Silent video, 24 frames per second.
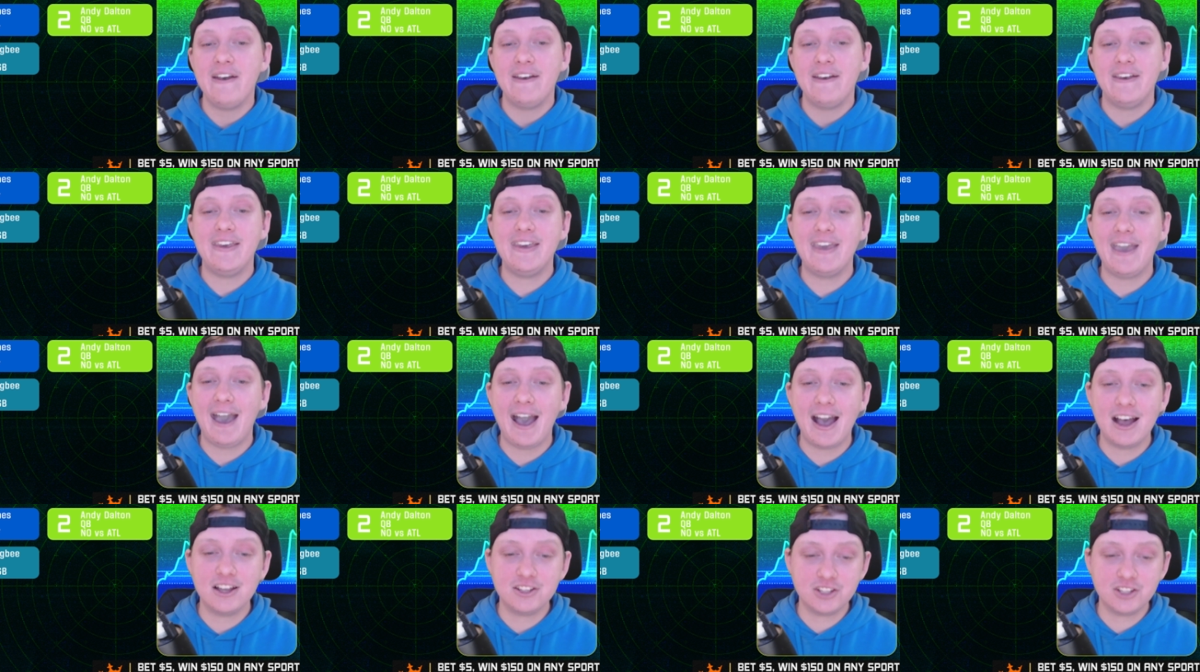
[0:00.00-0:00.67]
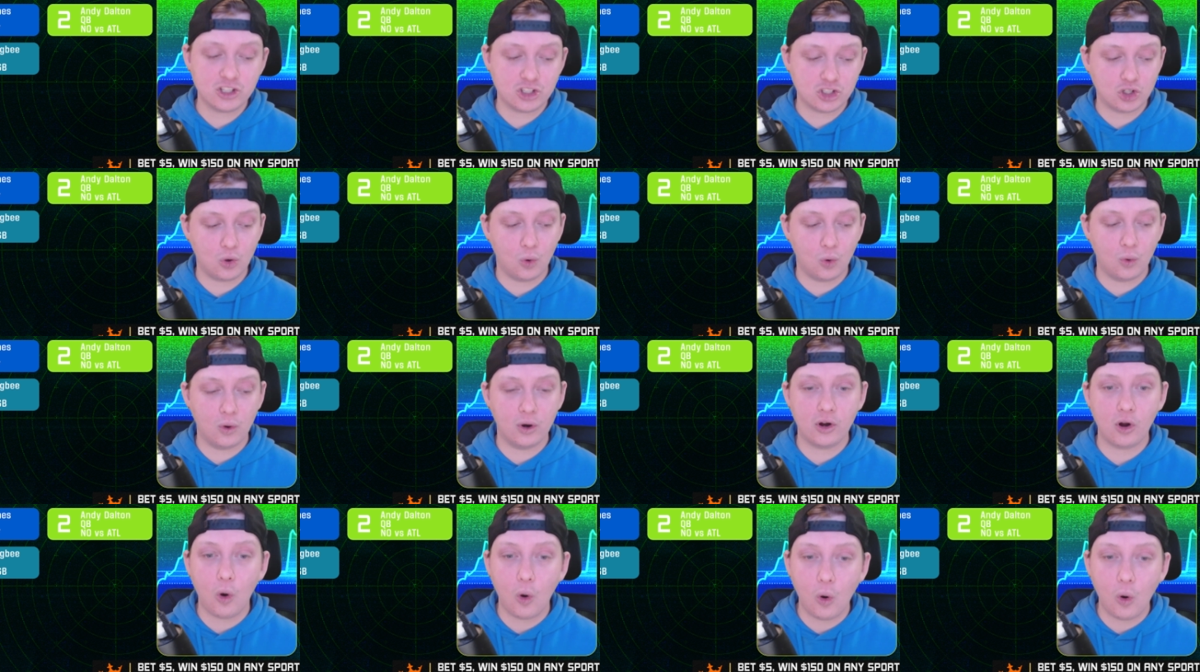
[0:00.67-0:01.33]
He hasn't
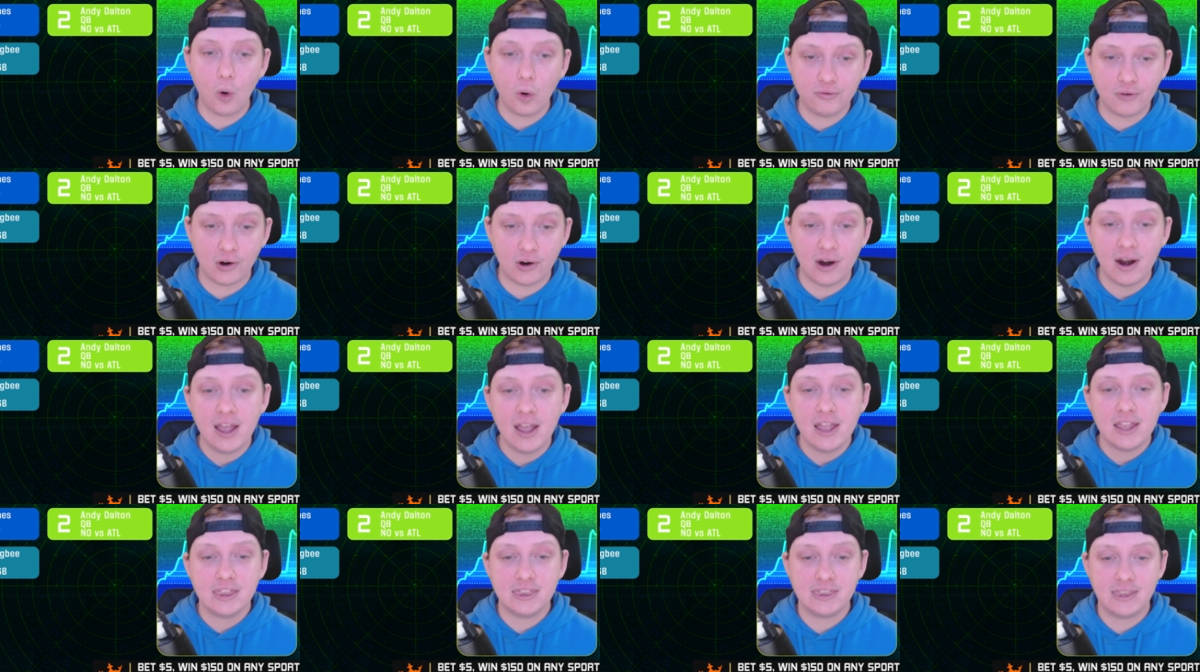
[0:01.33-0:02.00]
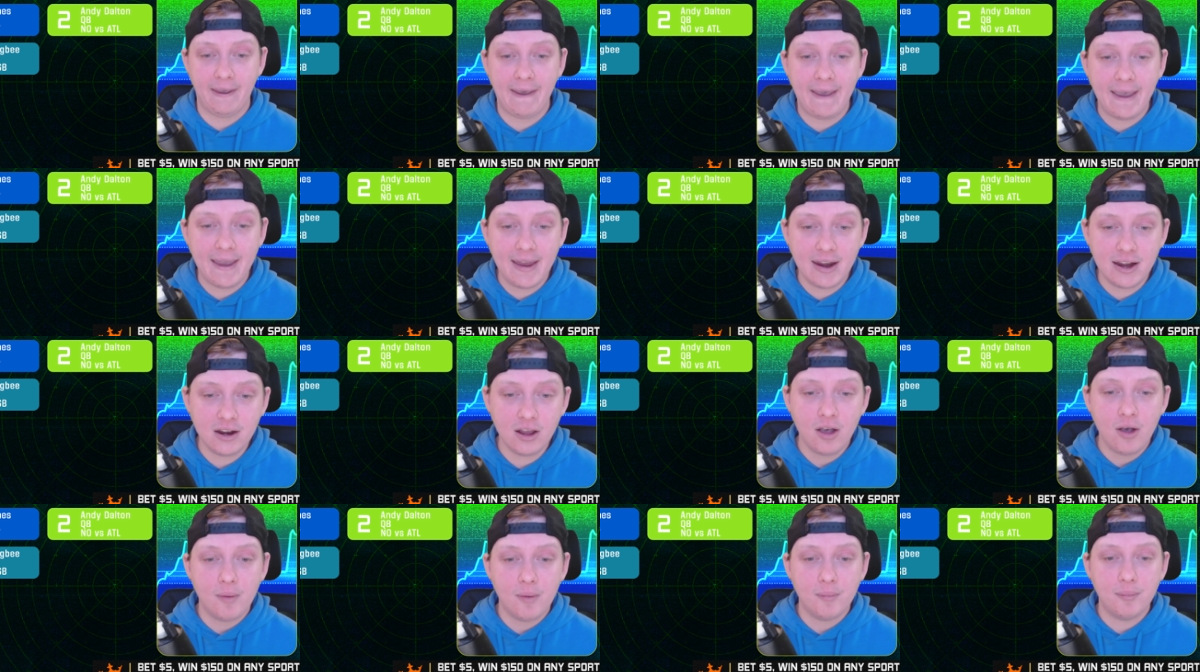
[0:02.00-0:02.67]
scored over ten
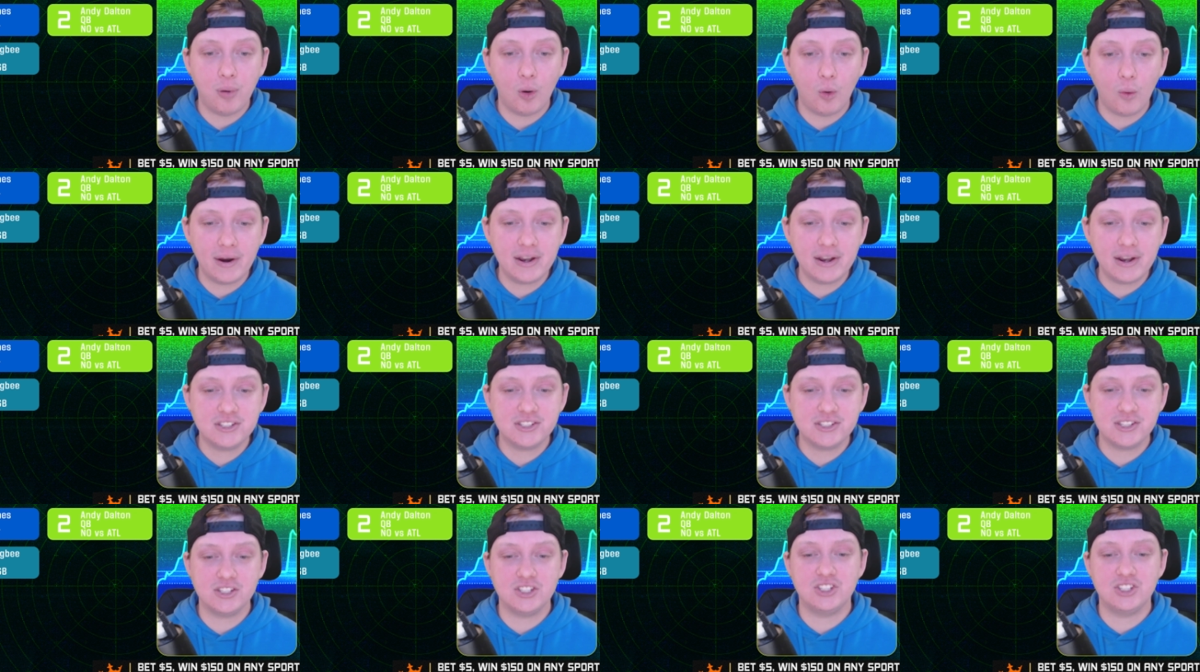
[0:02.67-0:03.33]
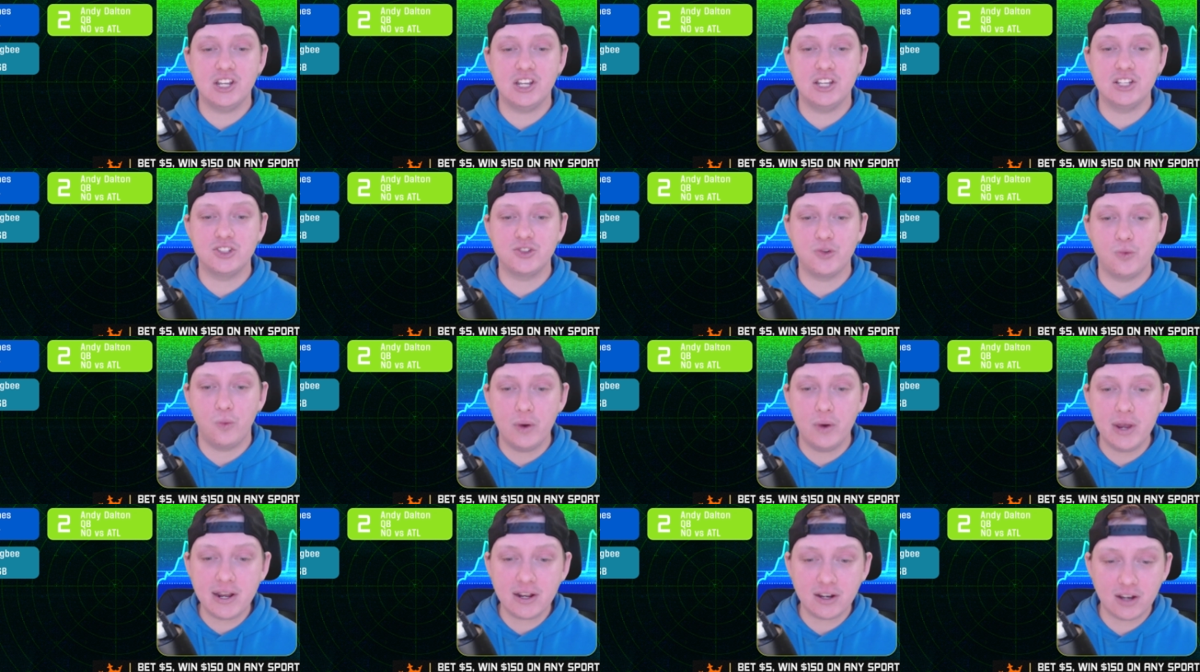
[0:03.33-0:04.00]
points since
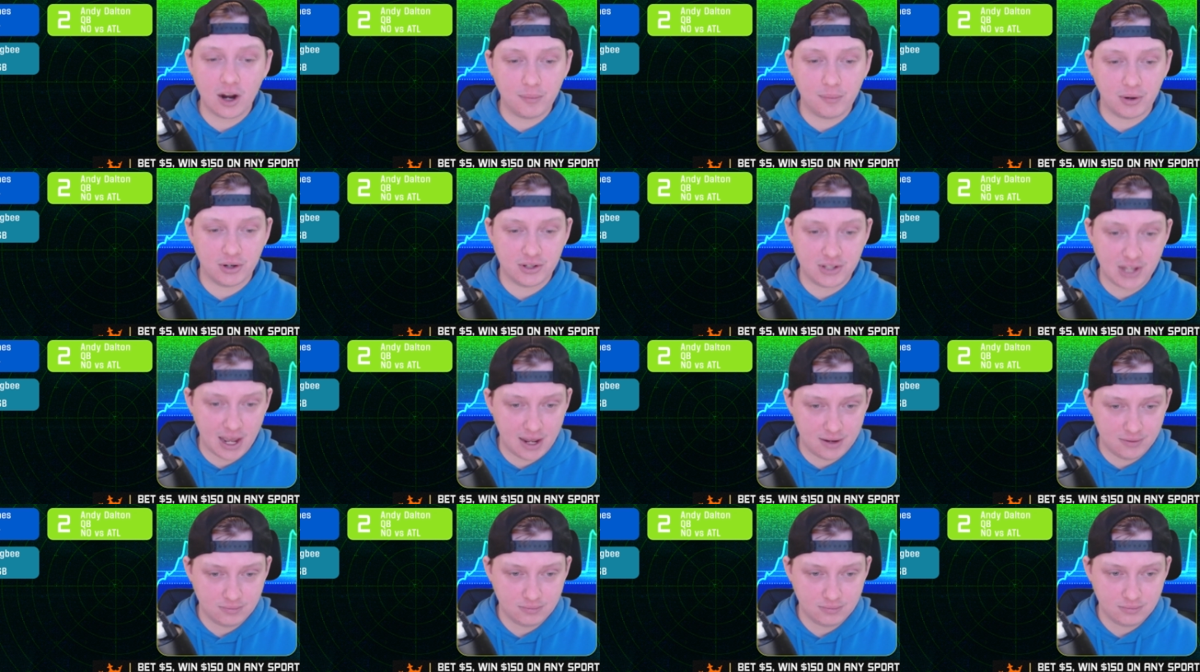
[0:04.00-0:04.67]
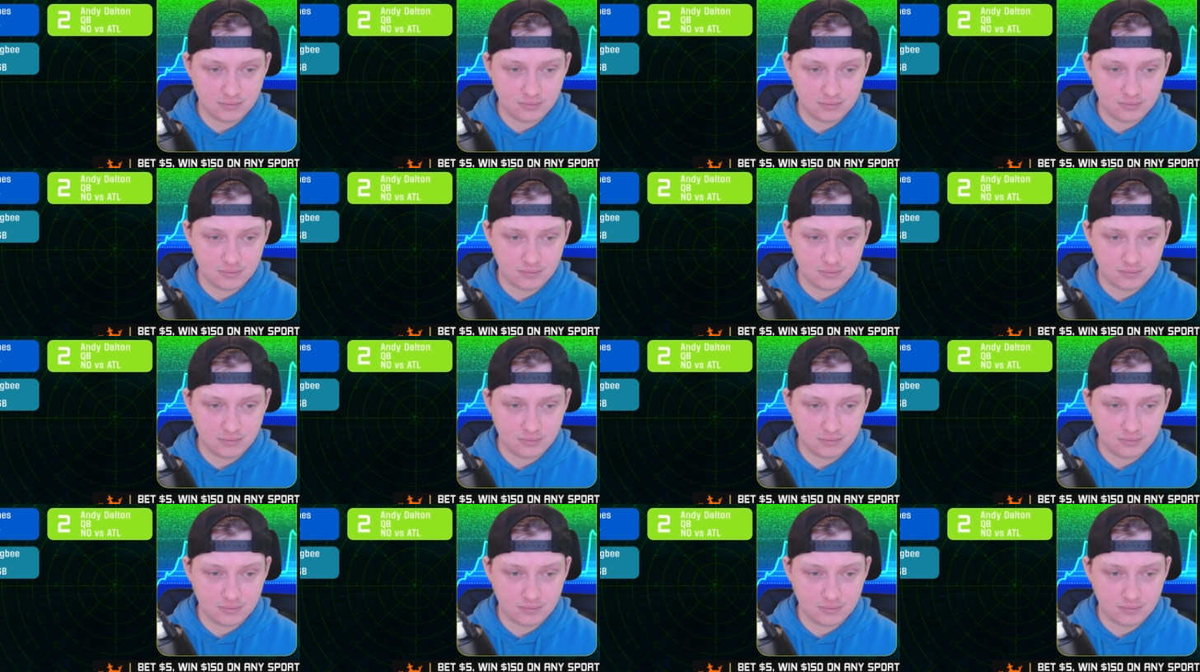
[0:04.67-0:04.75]
week number ten.